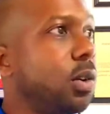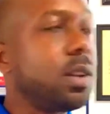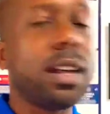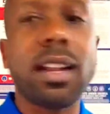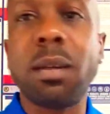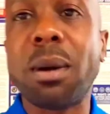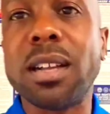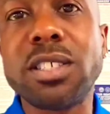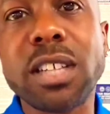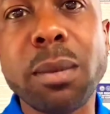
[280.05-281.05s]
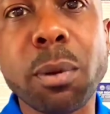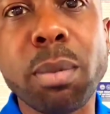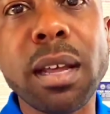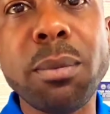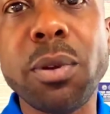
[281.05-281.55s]
Don't let anybody shame
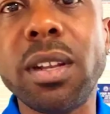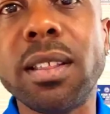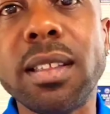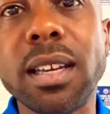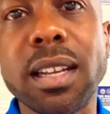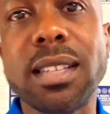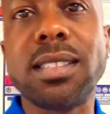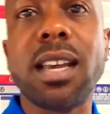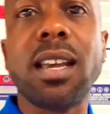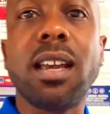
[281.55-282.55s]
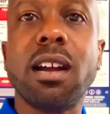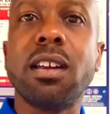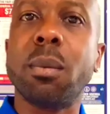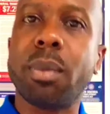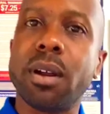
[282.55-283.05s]
or blame you into thinking that taking
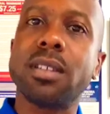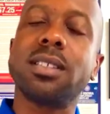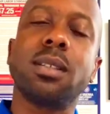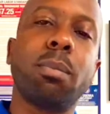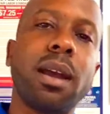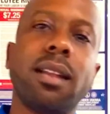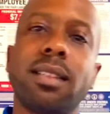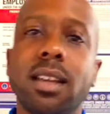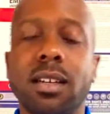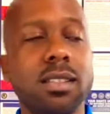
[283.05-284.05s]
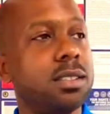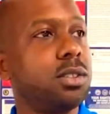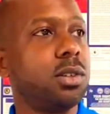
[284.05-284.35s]
care of your parents is a bad thing because,